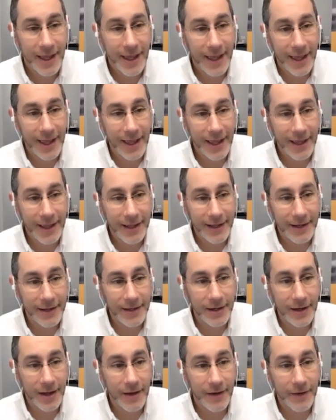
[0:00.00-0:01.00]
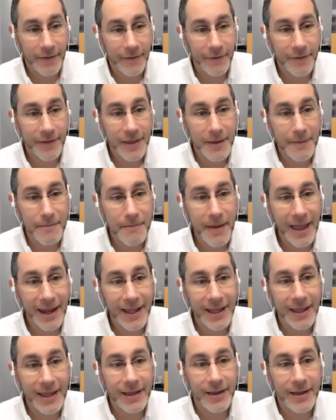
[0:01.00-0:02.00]
and of the
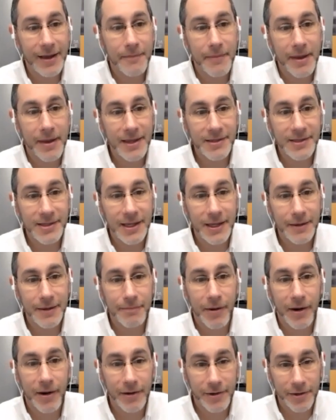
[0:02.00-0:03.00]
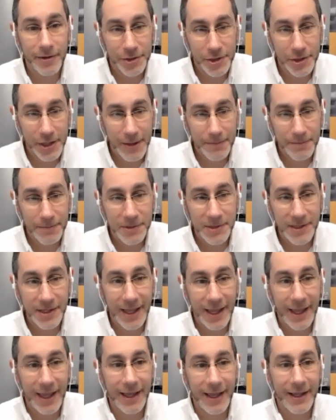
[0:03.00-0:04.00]
many amazing partnerships
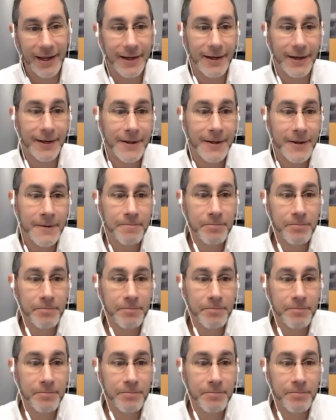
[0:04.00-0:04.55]
and,